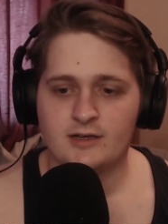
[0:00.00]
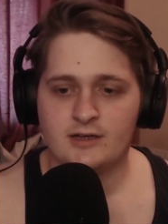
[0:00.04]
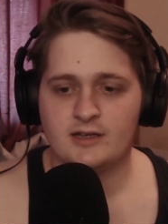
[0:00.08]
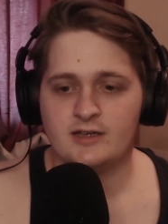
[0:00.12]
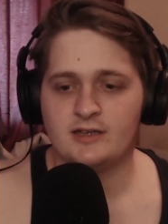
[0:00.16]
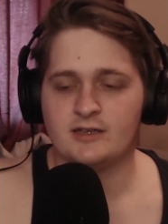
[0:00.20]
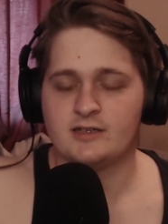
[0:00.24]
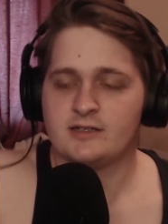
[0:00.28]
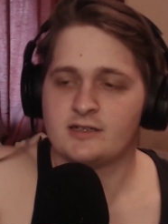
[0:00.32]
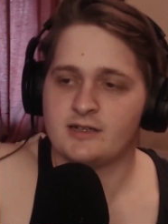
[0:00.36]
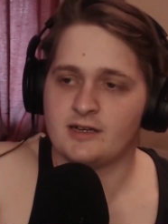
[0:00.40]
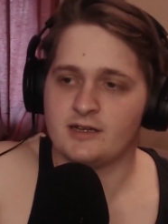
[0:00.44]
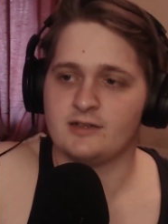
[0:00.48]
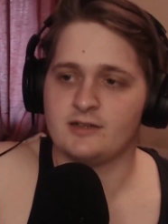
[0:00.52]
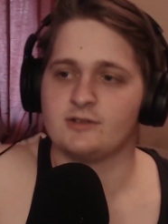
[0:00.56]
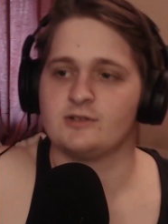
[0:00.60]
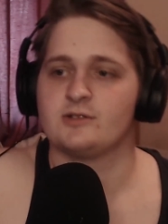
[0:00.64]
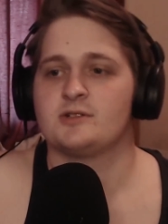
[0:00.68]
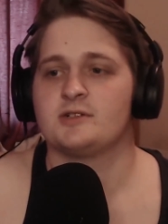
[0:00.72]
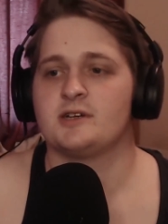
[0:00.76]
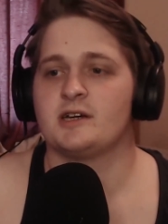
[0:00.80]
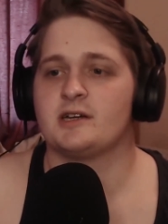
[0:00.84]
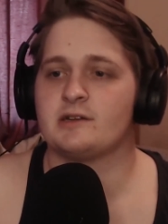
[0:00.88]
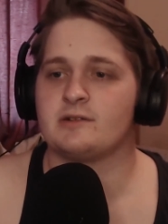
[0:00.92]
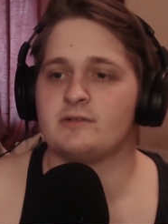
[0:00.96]
EastEnders
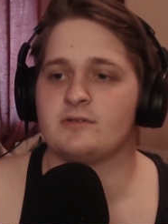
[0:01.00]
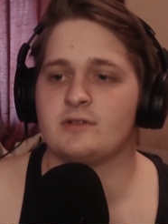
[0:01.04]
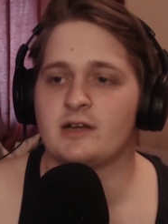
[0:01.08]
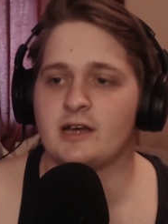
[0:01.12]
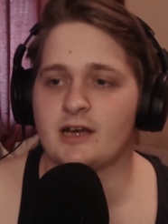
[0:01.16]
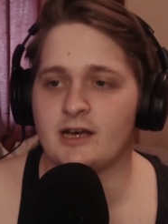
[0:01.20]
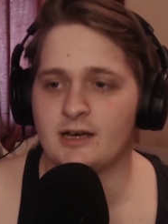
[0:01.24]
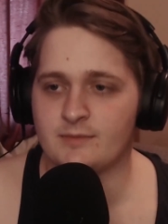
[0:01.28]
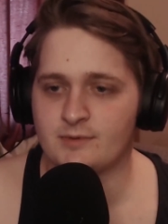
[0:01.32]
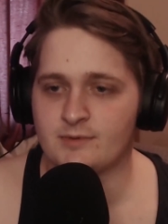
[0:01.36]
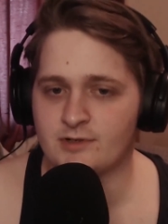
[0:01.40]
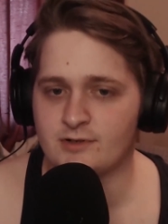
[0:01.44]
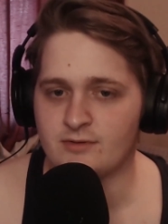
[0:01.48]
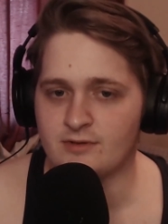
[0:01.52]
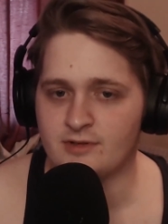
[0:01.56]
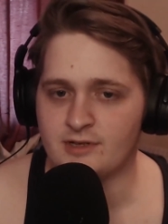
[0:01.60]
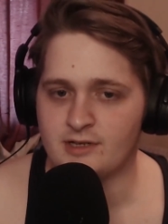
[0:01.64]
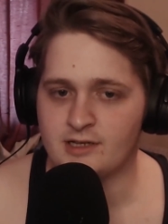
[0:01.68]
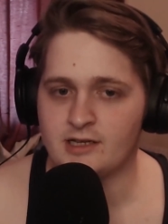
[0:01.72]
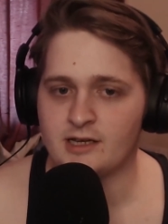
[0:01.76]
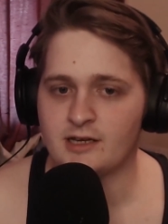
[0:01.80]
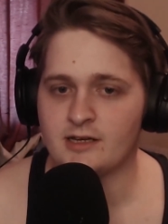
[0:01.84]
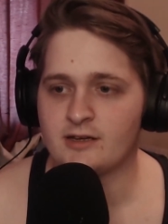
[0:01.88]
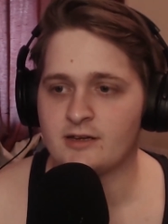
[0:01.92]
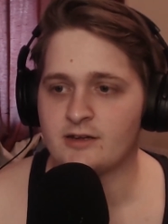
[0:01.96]
channel absolutely
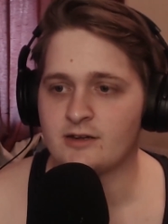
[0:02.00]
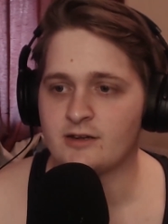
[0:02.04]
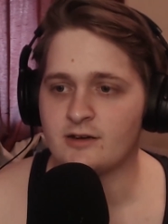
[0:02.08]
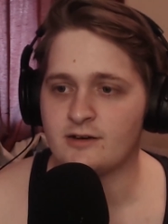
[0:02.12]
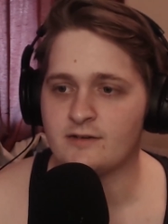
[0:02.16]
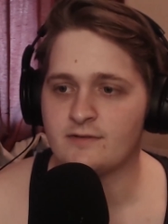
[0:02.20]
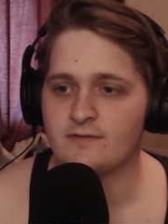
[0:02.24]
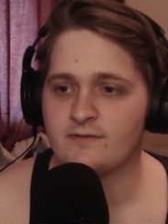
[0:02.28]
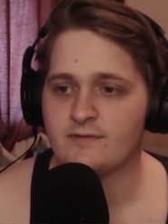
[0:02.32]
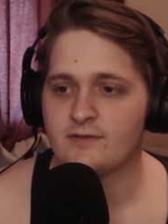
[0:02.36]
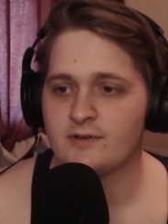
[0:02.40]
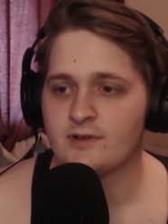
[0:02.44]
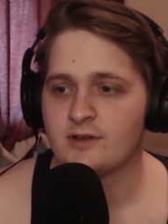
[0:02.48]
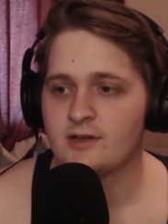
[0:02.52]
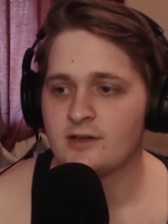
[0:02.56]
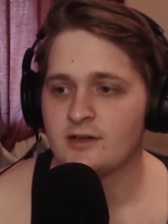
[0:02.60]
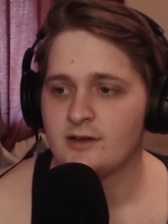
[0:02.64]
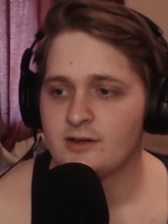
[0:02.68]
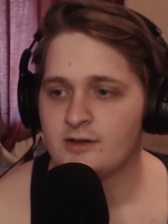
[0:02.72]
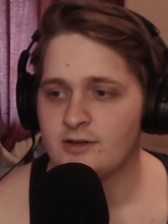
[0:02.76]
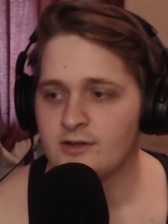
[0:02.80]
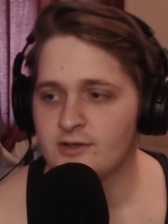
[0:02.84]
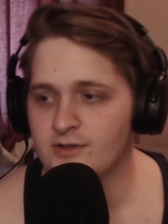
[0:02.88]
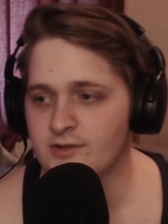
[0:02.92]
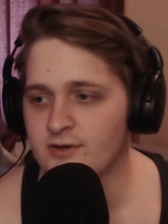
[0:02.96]
kicking off,
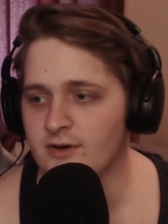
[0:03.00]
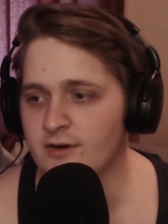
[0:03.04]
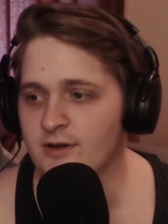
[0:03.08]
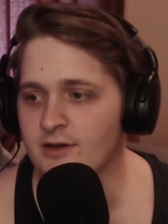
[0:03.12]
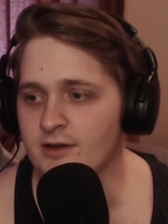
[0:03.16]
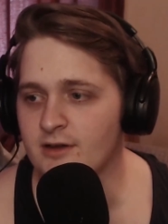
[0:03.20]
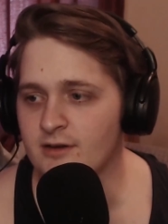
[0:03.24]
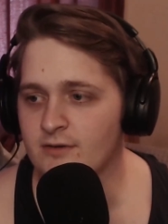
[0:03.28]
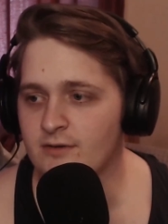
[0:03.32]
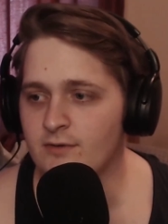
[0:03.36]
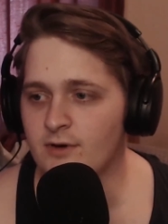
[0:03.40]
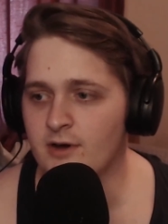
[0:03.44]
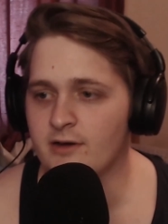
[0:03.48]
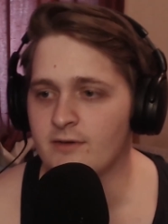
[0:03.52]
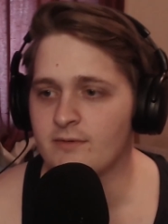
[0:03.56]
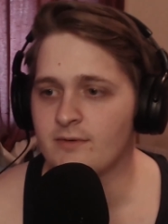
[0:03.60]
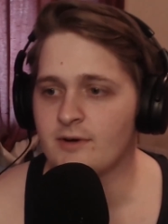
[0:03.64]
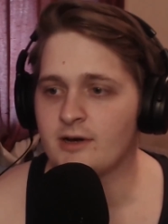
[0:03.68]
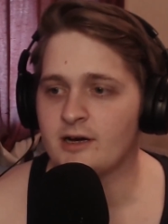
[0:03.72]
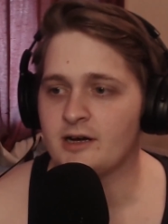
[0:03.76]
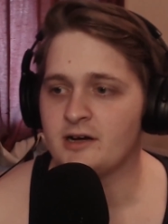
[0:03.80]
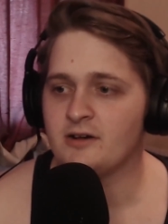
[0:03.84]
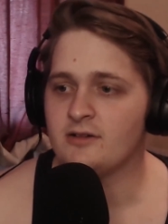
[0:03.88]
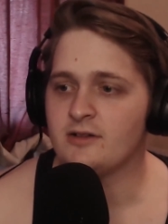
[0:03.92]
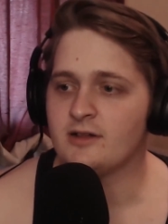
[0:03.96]
doing quite
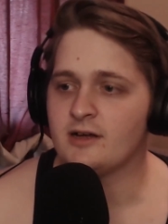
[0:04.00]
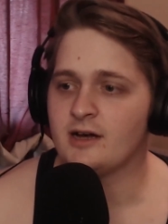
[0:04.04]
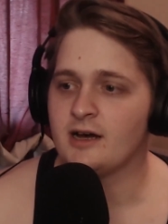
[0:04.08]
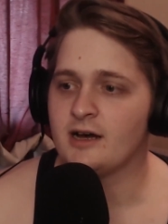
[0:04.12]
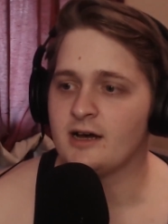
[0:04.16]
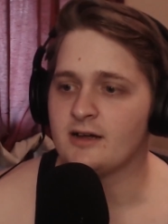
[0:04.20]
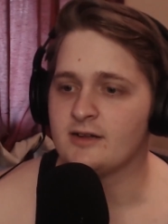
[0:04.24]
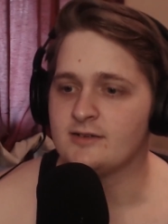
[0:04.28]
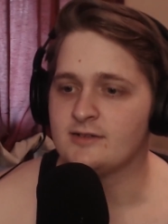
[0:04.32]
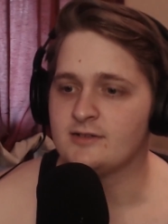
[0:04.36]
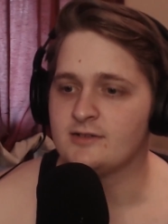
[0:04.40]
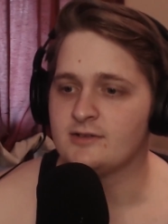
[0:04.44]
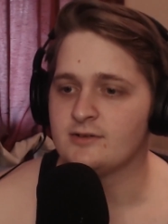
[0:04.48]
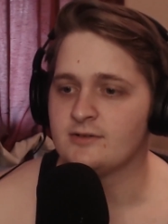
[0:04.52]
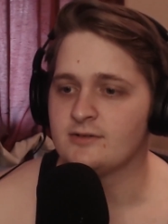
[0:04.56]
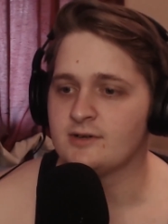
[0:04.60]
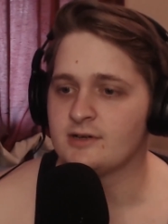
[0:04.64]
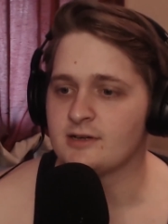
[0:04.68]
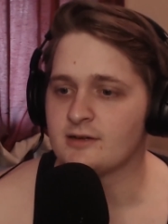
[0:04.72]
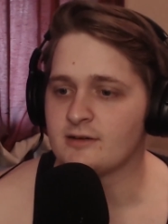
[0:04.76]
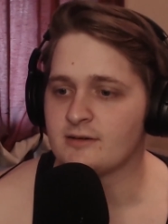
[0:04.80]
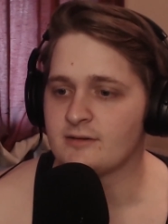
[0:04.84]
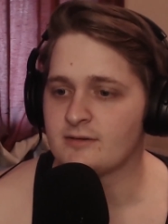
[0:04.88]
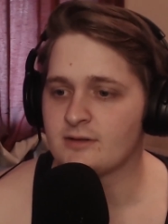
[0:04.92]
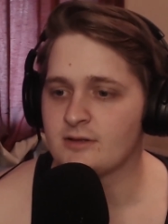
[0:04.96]
well and
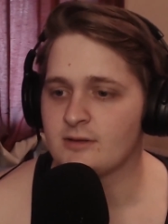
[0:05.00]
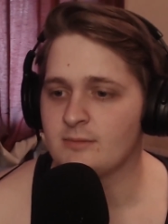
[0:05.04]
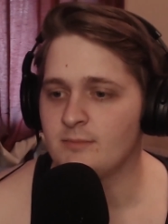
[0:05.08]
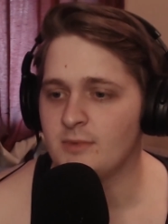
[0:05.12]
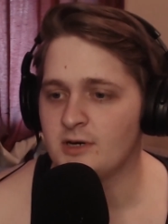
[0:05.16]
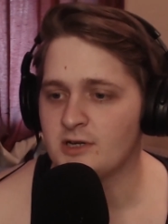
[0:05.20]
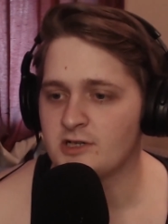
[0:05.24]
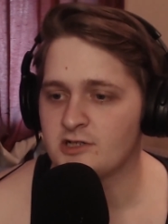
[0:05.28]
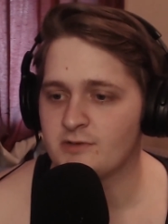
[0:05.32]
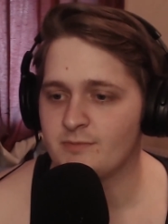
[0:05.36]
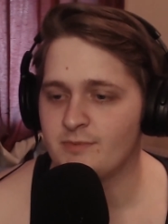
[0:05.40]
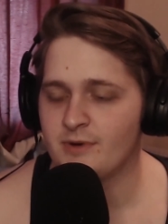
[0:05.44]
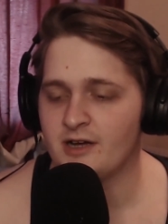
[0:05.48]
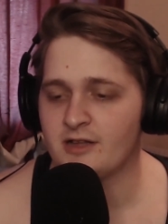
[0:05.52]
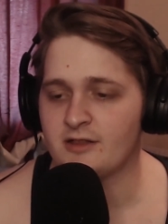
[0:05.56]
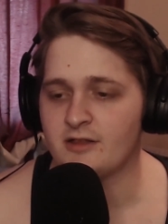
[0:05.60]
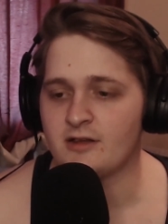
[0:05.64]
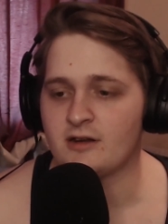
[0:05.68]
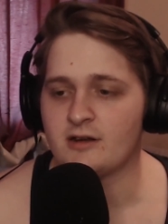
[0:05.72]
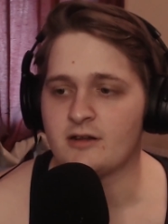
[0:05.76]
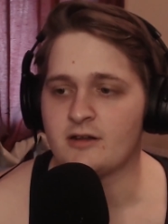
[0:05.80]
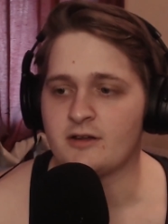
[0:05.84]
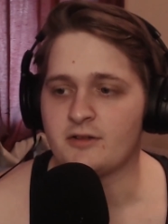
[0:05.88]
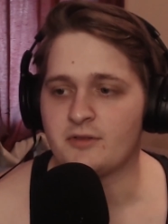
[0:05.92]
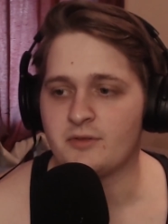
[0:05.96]
doing much better
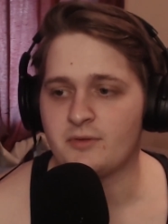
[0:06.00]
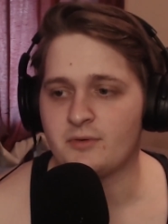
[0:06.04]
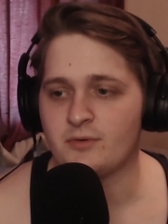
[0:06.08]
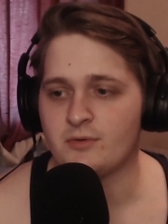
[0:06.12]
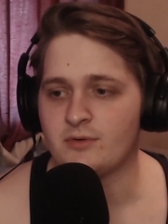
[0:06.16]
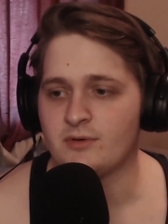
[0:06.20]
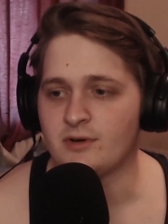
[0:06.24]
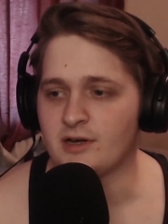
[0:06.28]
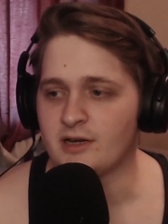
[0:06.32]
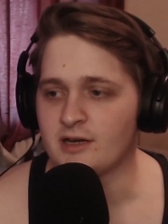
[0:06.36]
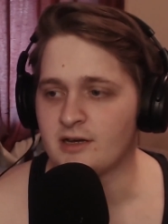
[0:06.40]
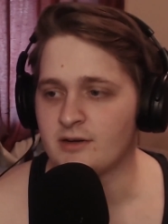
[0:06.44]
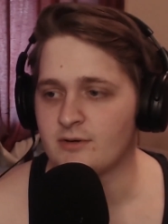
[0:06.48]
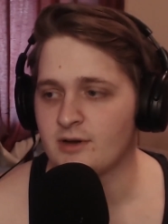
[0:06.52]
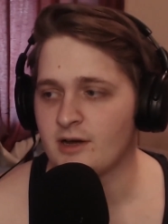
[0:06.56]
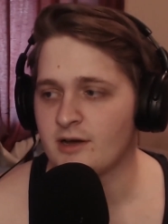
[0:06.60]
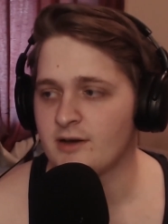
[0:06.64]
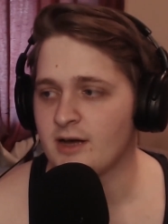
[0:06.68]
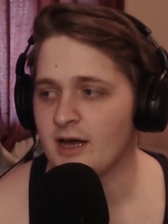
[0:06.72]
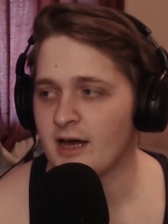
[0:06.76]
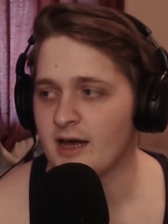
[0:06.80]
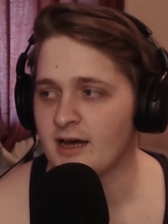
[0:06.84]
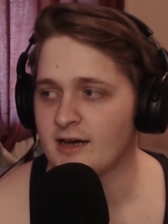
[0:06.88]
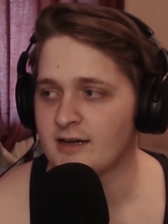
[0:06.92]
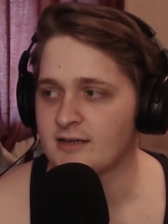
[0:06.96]
than I thought it
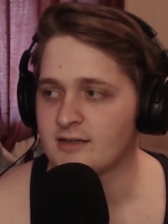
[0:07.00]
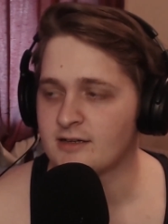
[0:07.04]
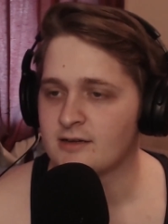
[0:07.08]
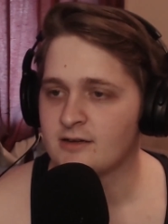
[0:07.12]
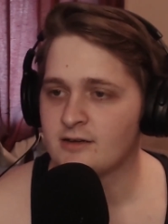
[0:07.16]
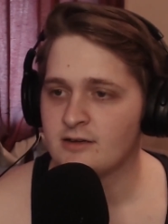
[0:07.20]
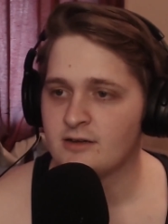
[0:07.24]
had